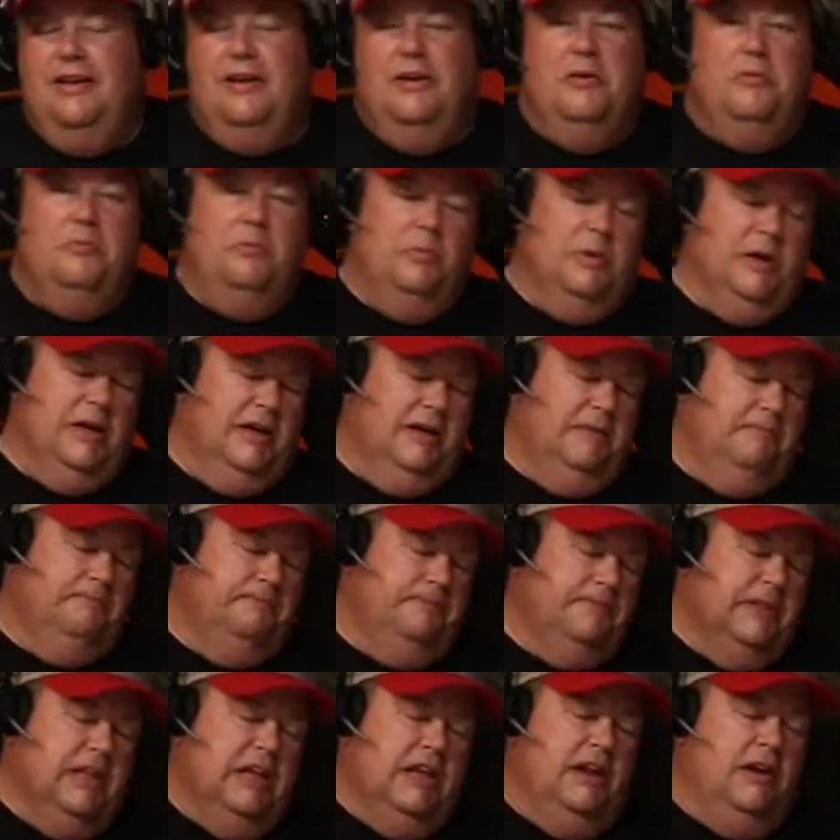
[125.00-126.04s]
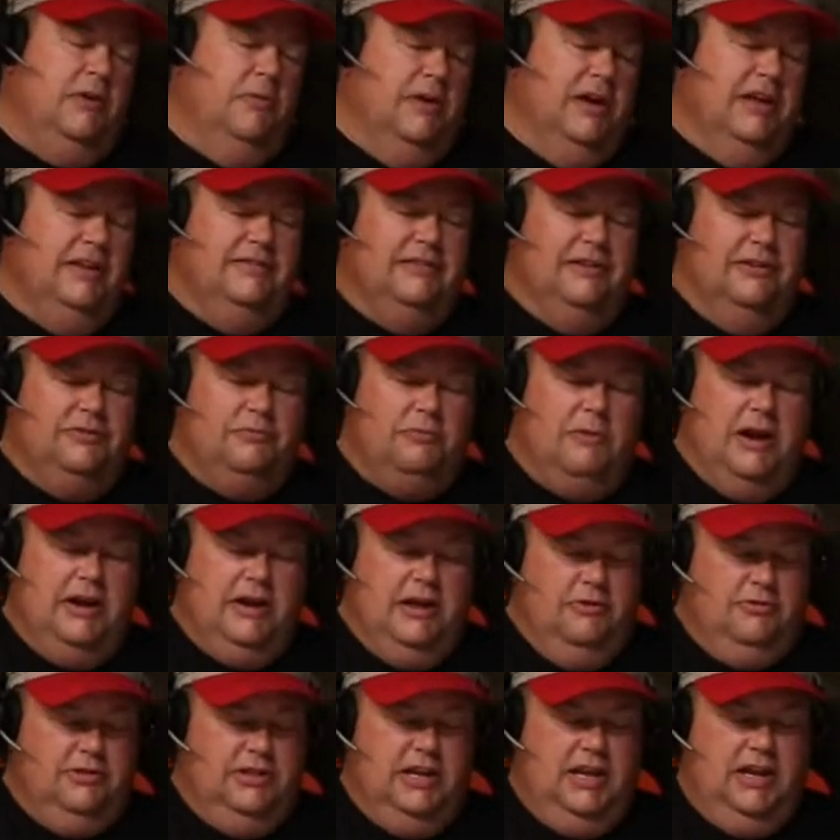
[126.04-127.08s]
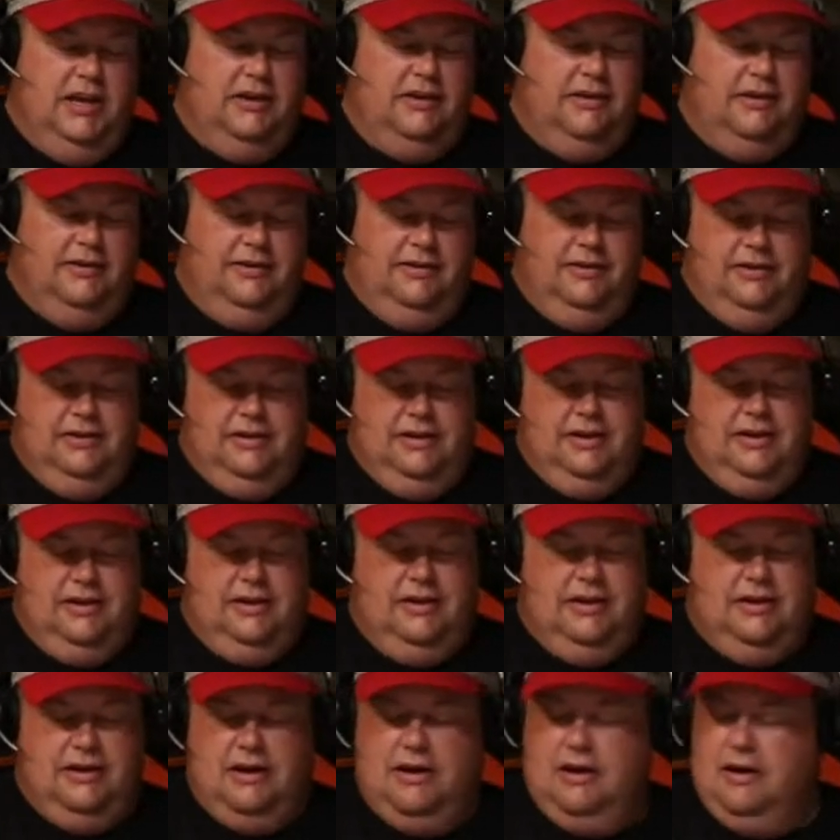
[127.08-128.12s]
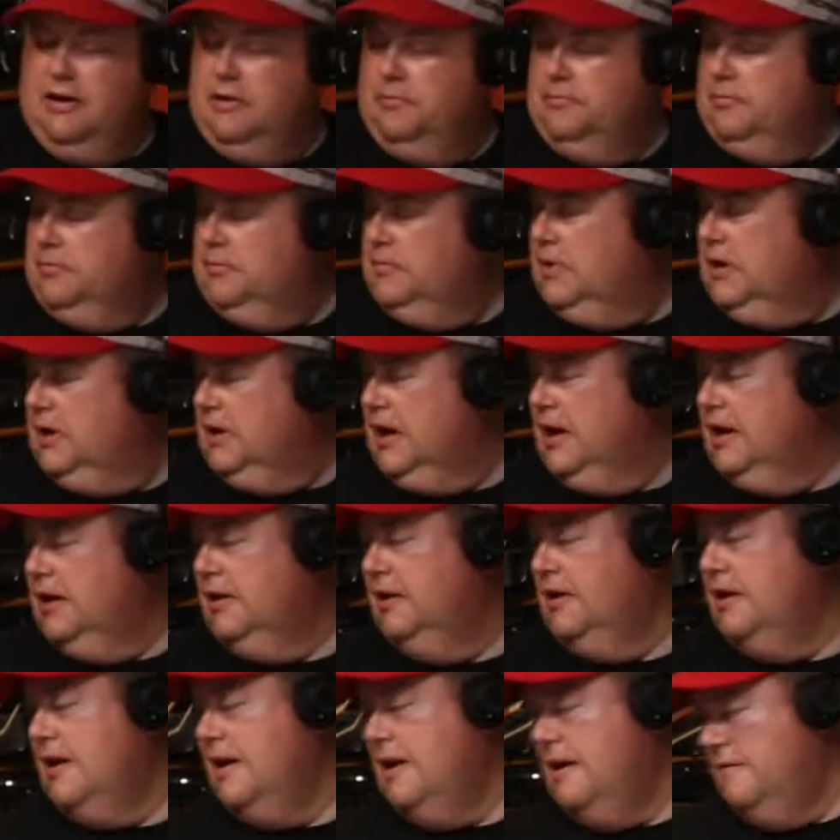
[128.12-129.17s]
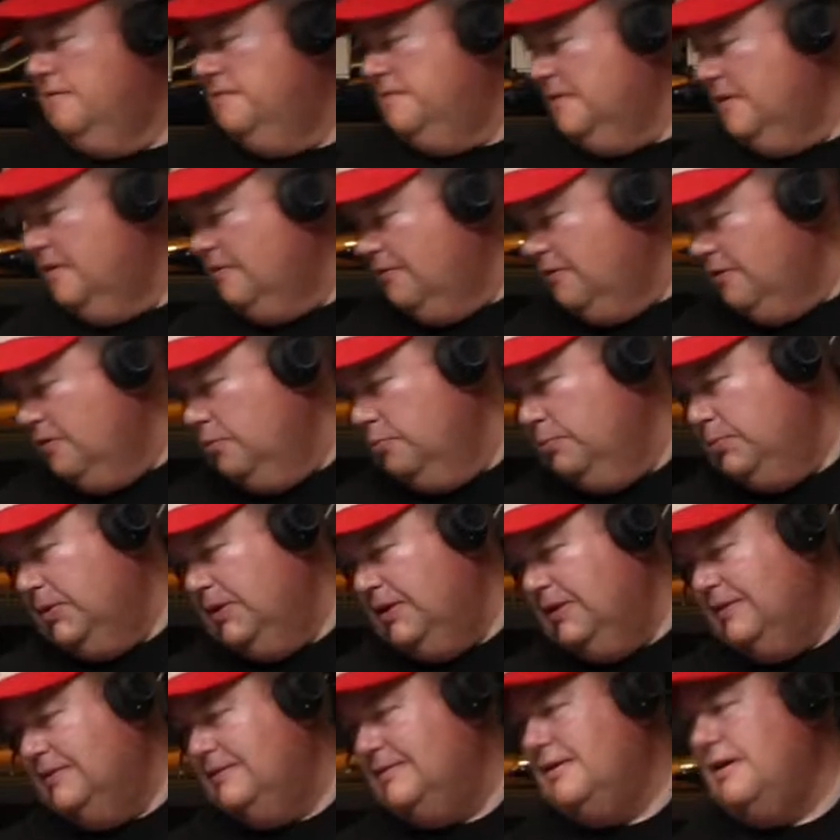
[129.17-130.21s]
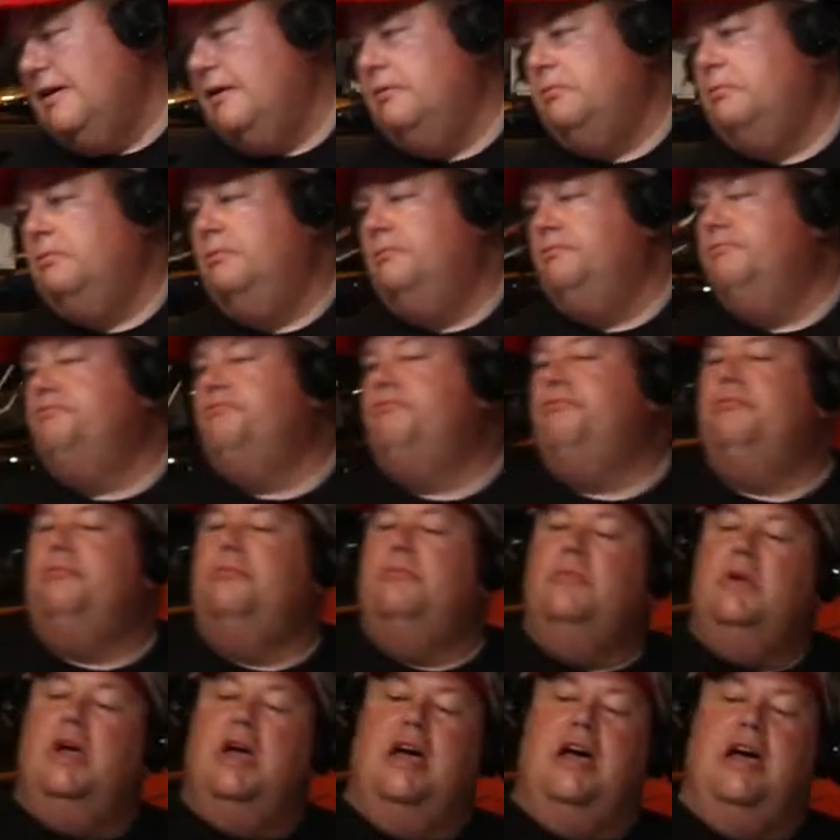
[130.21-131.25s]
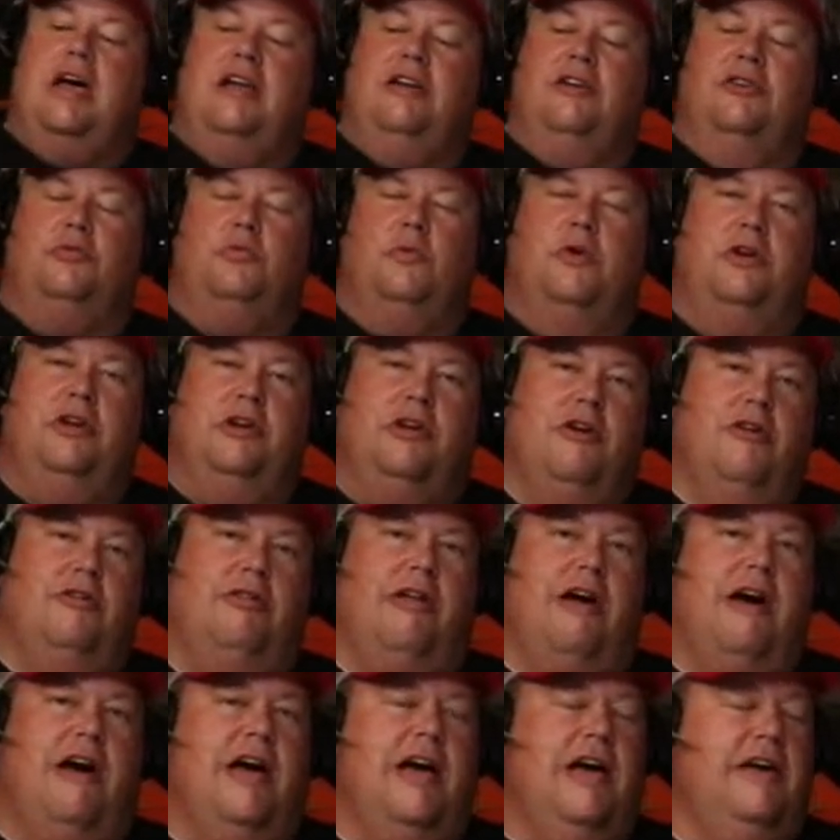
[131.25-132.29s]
But anyways, this RadioLink, I got a knife here to open this up. I just wanted to go live.